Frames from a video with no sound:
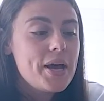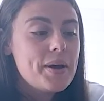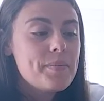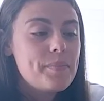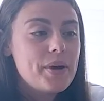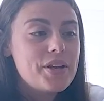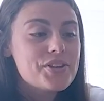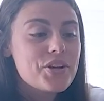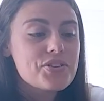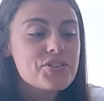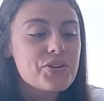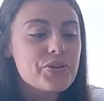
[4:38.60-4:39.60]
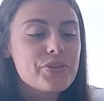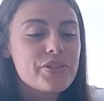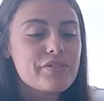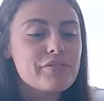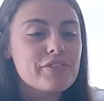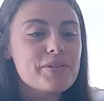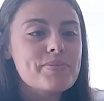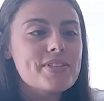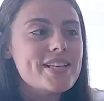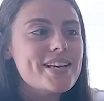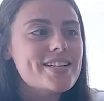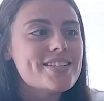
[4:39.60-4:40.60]
but it's also the
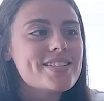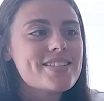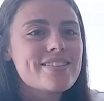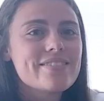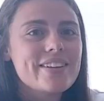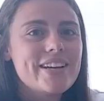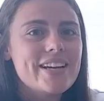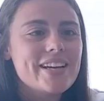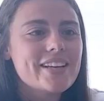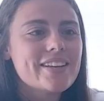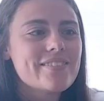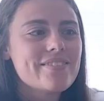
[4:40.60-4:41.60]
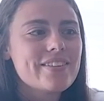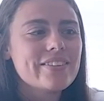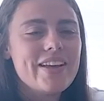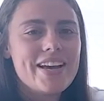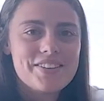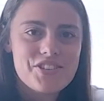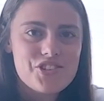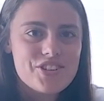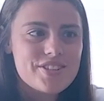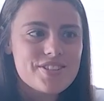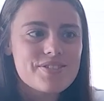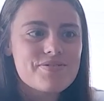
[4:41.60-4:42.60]
flimsiest. Like, the legs
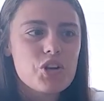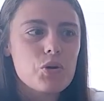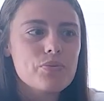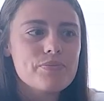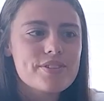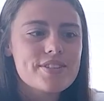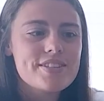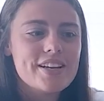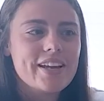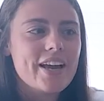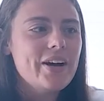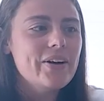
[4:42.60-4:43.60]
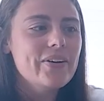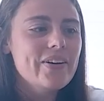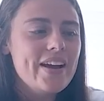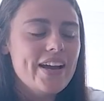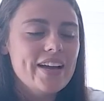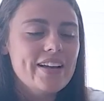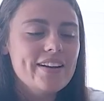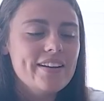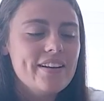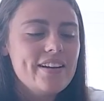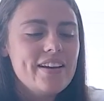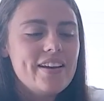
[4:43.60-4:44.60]
just don't stick out, and
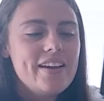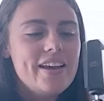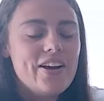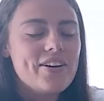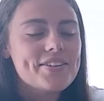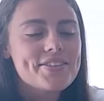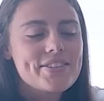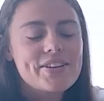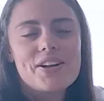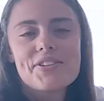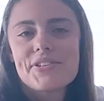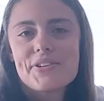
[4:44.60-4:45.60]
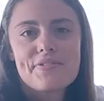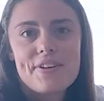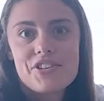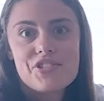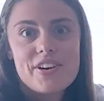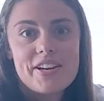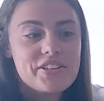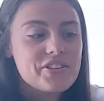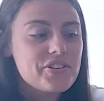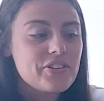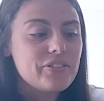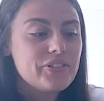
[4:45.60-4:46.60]
it honestly got so frustrating to
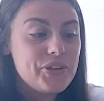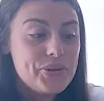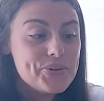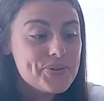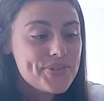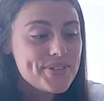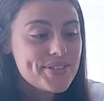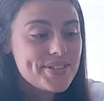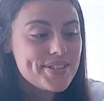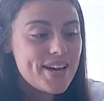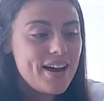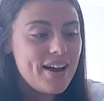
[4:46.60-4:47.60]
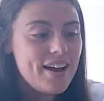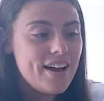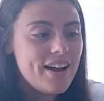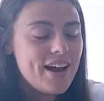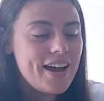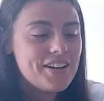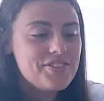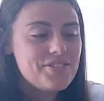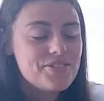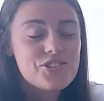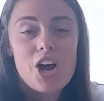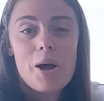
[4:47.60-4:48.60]
use that I
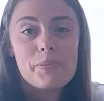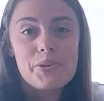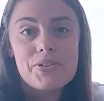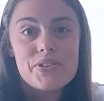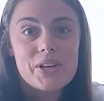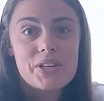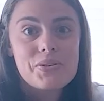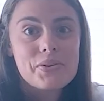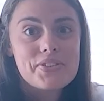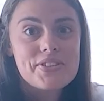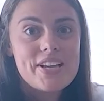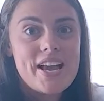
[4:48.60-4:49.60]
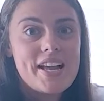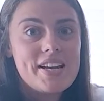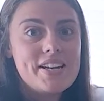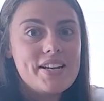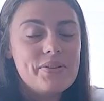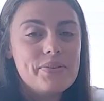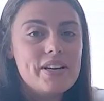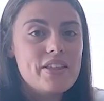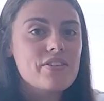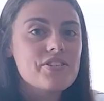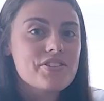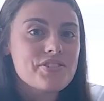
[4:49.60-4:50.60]
stopped using it towards the end and would either
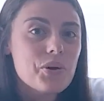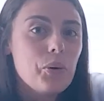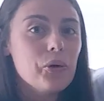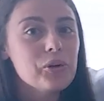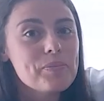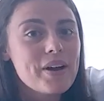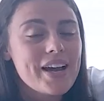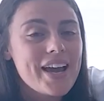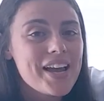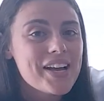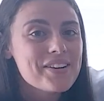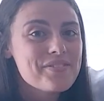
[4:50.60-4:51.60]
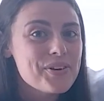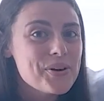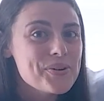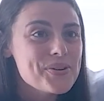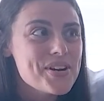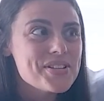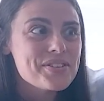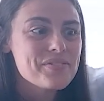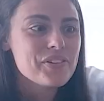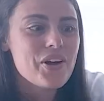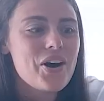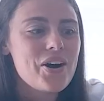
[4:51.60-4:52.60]
just hold my phone to
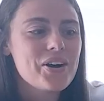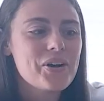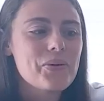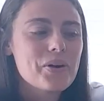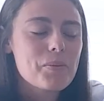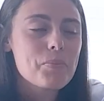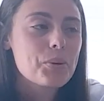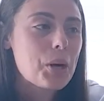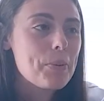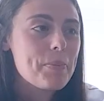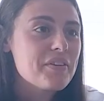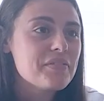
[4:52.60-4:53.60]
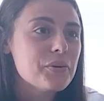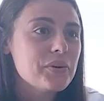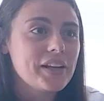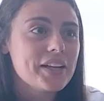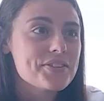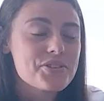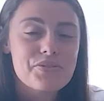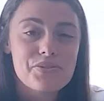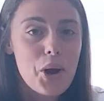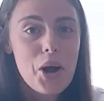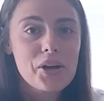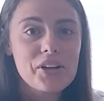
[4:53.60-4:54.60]
vlog or prop my phone against a
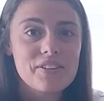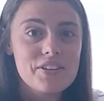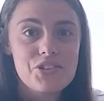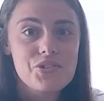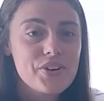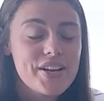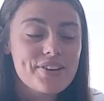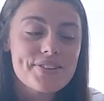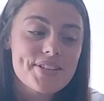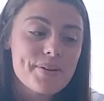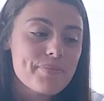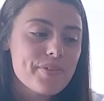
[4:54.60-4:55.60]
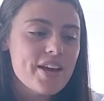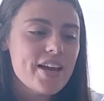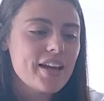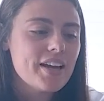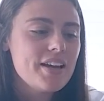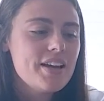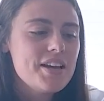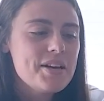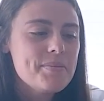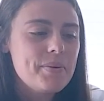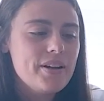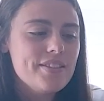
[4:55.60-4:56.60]
rock or a tree or something.
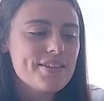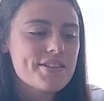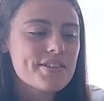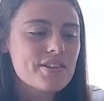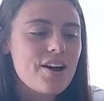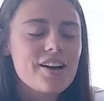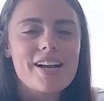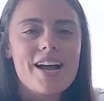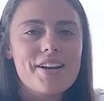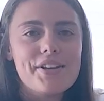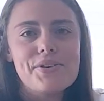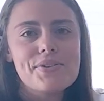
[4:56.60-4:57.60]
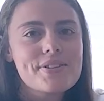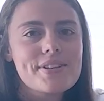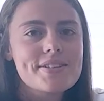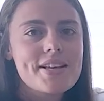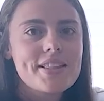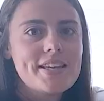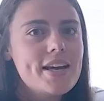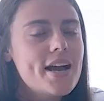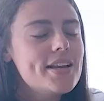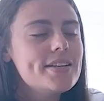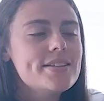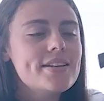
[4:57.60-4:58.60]
but this got kind of useless at the
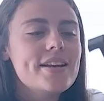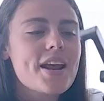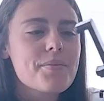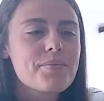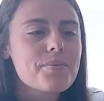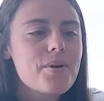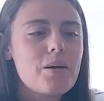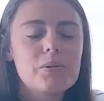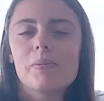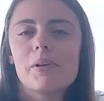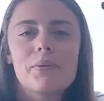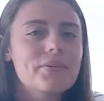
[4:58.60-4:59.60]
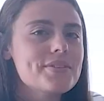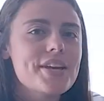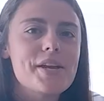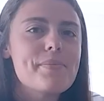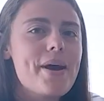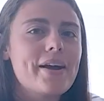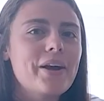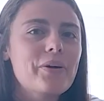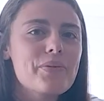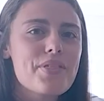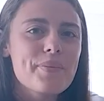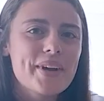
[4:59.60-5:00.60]
end, and I probably won't take it back out
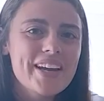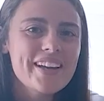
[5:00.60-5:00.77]
with me.